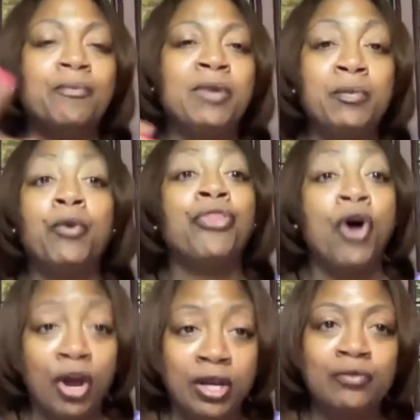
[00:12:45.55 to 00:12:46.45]
people
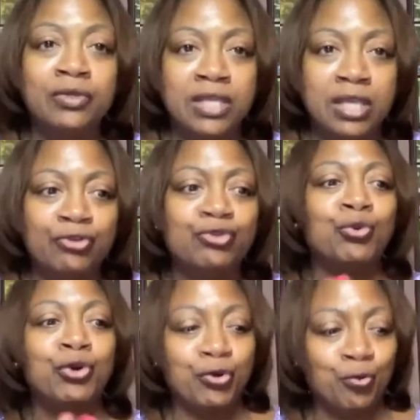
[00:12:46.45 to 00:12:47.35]
thought it was geared
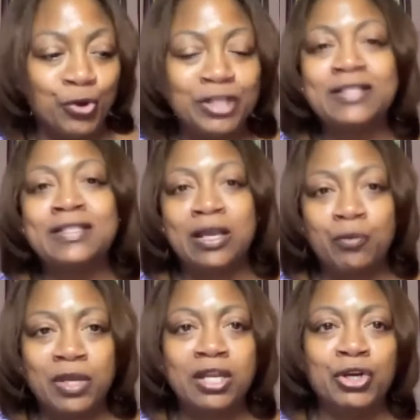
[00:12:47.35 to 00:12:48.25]
toward one
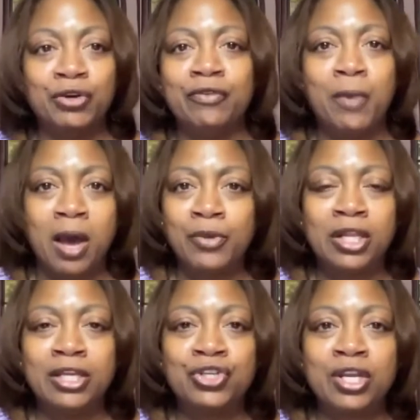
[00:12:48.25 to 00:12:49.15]
segment of the
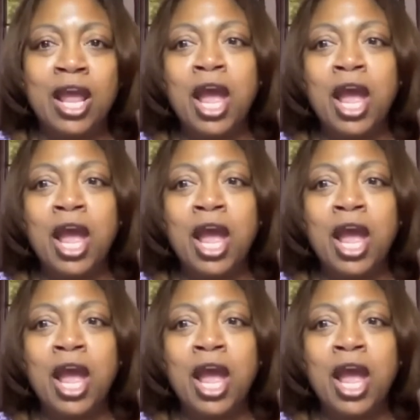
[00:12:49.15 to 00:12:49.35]
population.